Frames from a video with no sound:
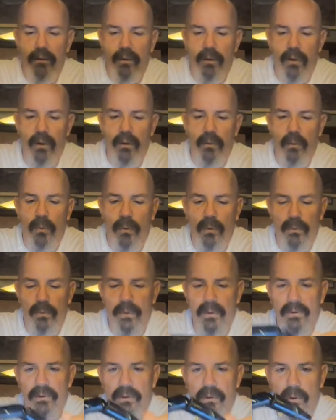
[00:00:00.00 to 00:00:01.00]

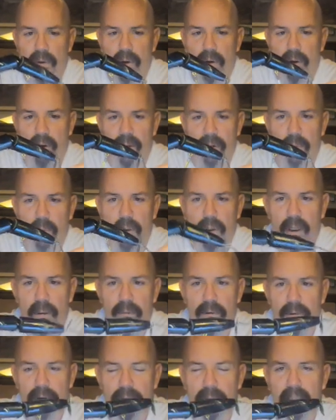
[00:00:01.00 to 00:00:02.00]
original Hog
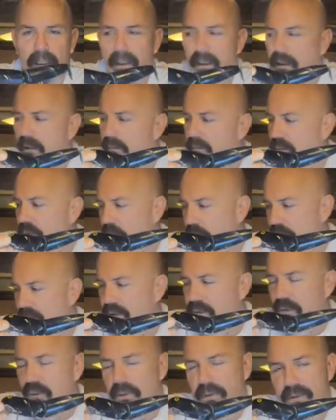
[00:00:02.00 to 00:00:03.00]
Wobbler. Of course,
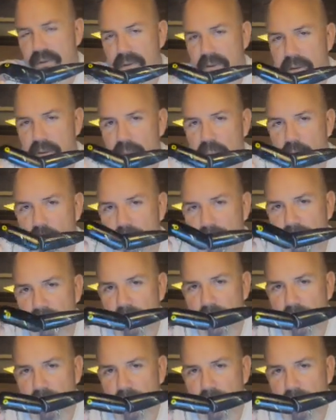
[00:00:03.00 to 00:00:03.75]
as you can see, both of